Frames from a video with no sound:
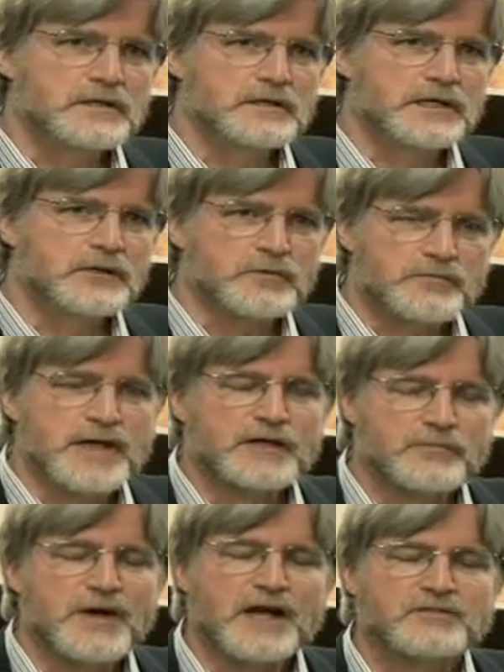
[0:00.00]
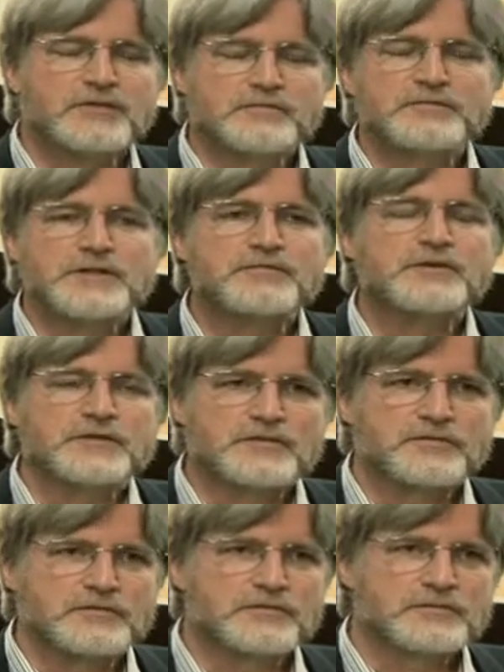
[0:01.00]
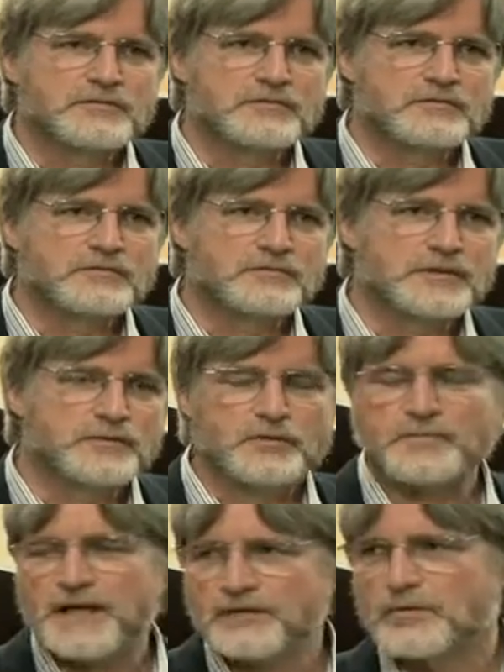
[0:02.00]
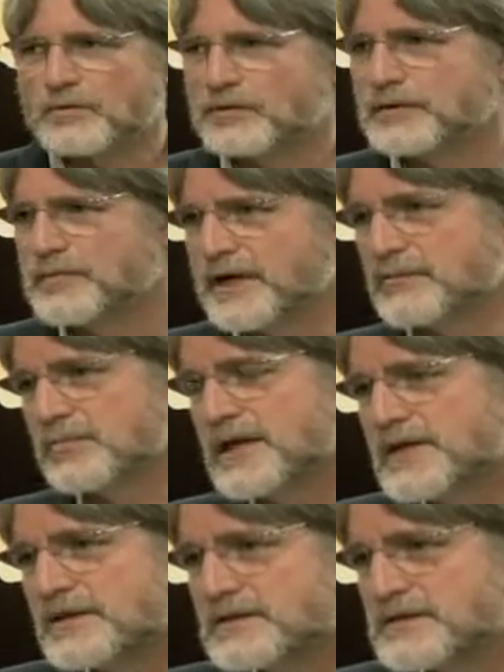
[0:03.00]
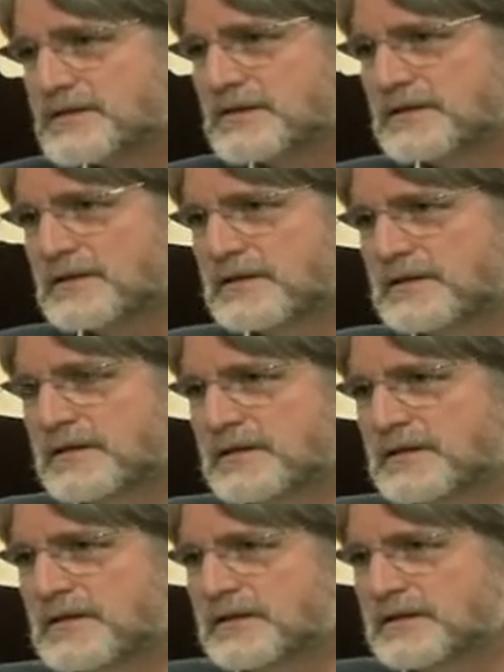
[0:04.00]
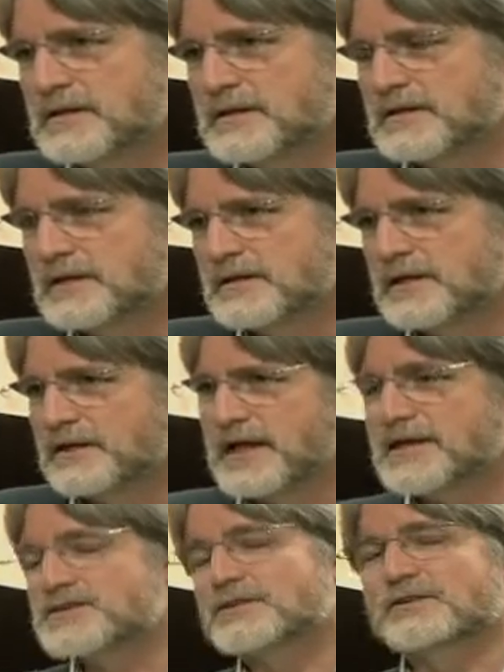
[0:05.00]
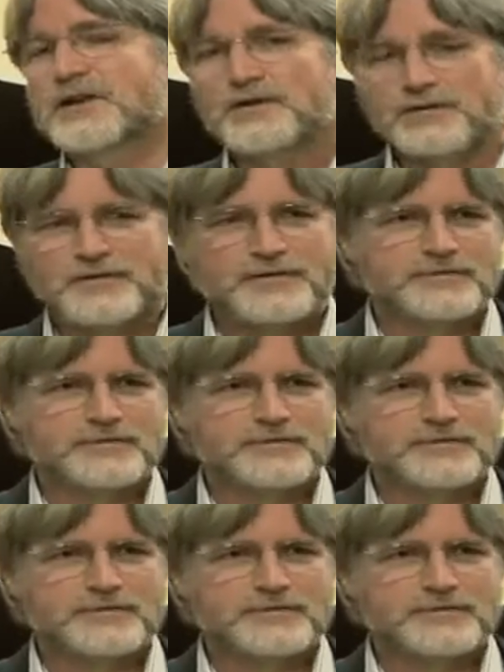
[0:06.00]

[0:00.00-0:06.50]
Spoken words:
it would make a positive difference? It would make the world a better place. And that's your note.